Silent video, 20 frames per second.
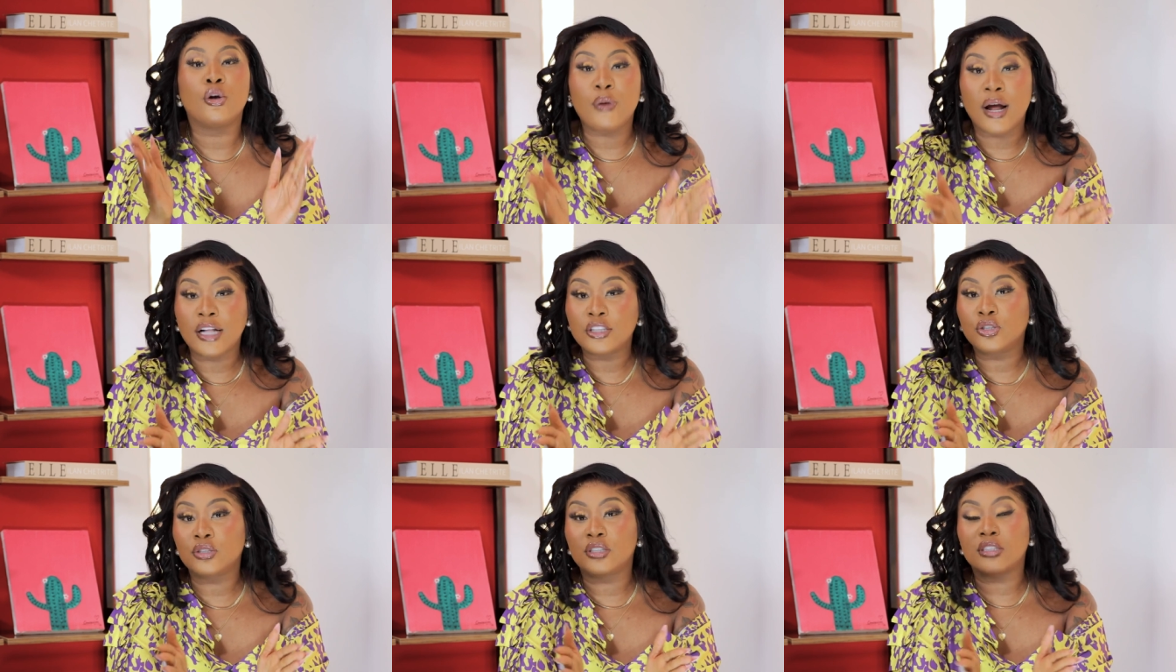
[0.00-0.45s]

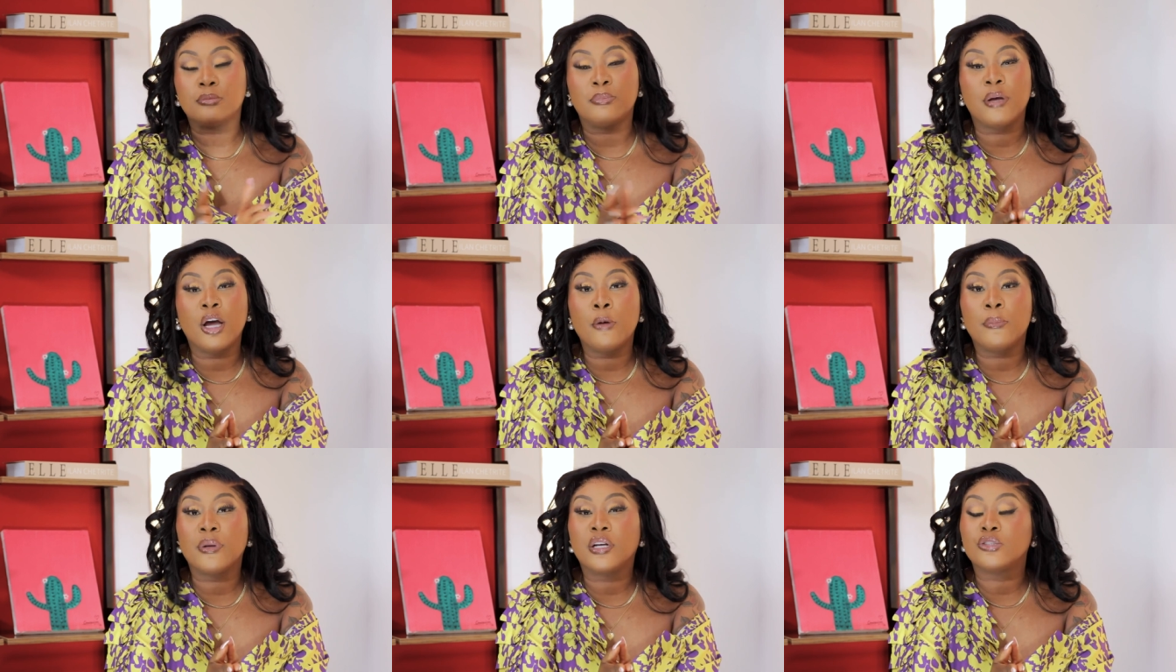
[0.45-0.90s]
grant you this
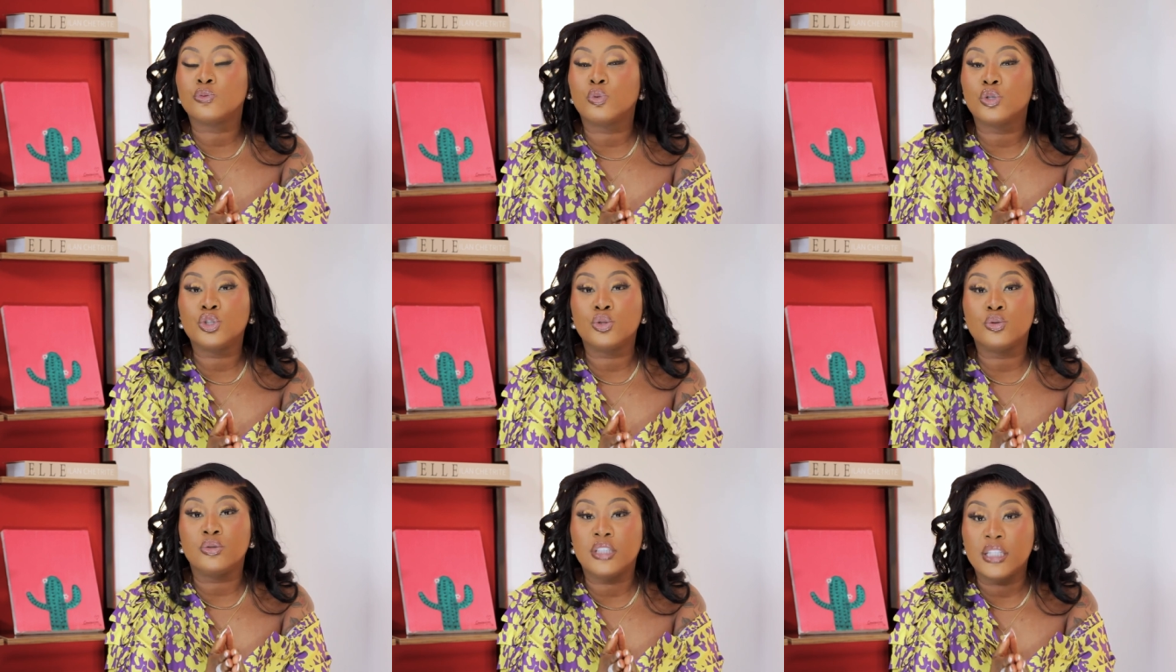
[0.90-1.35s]
bail because
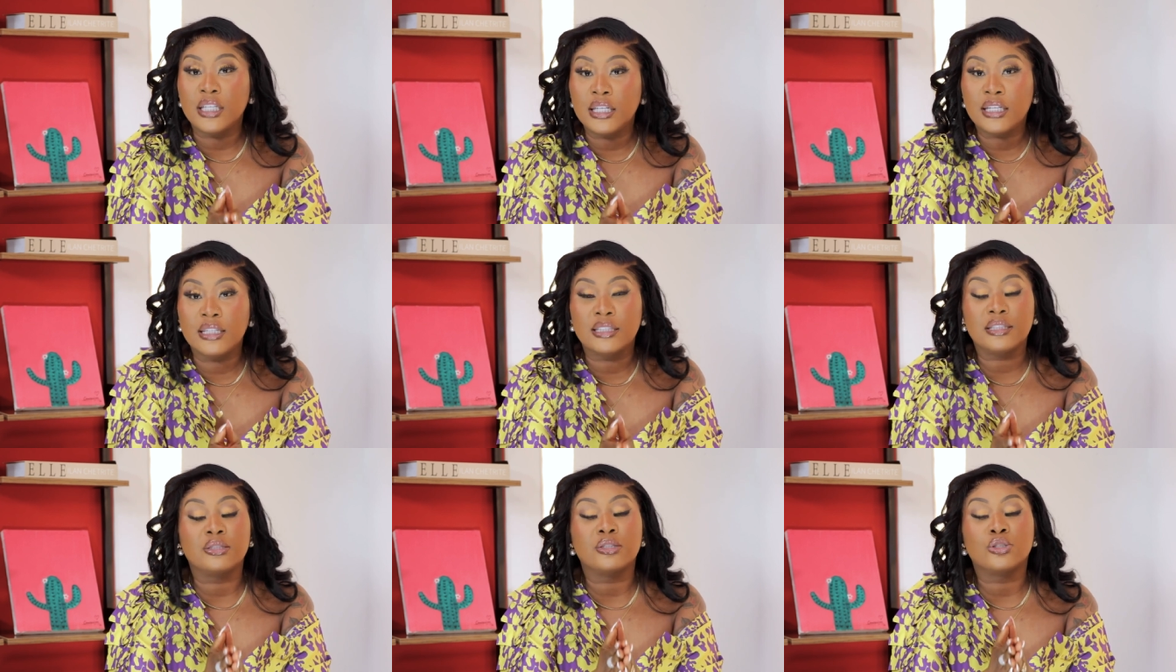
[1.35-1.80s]
what you
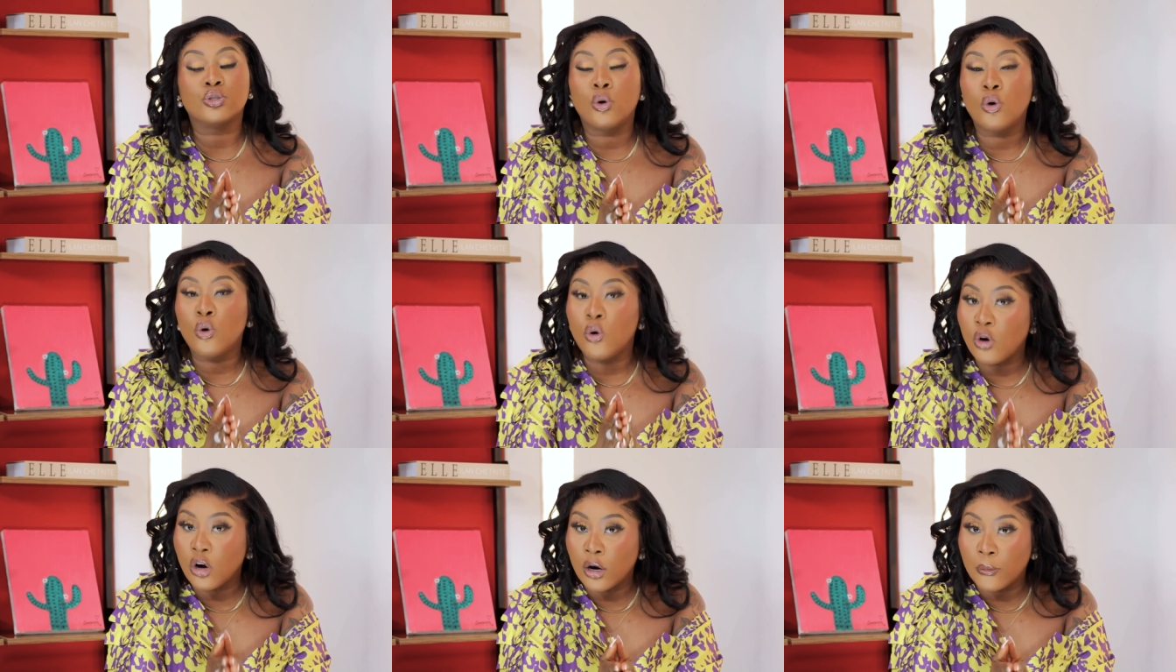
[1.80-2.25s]
did is
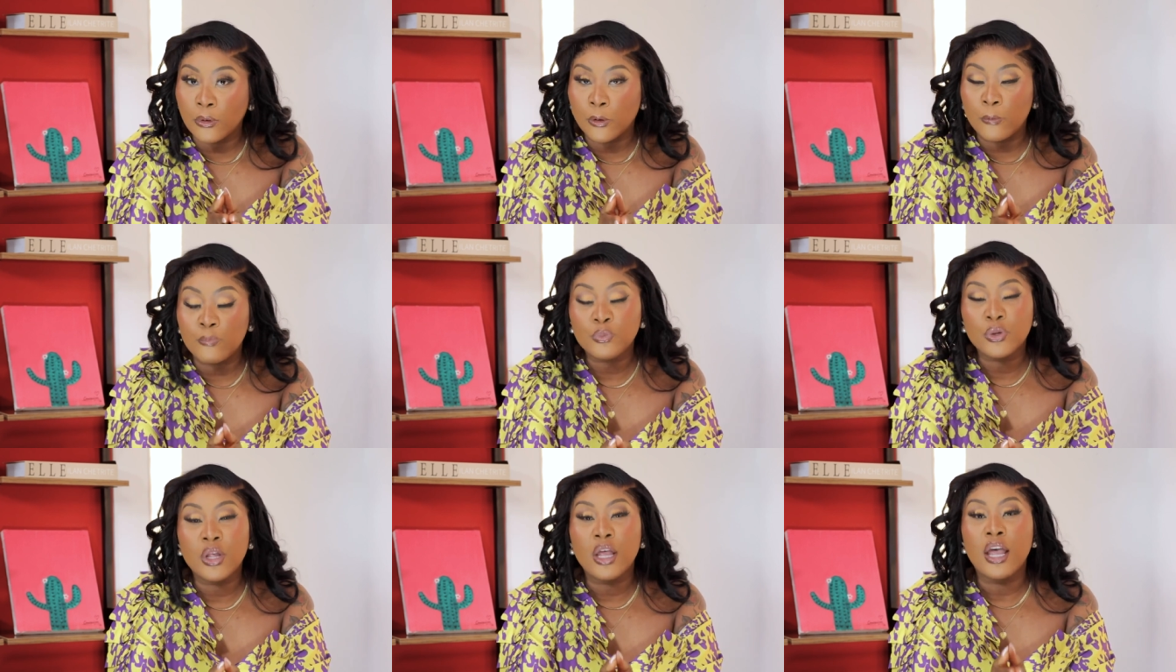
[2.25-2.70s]
so horrible.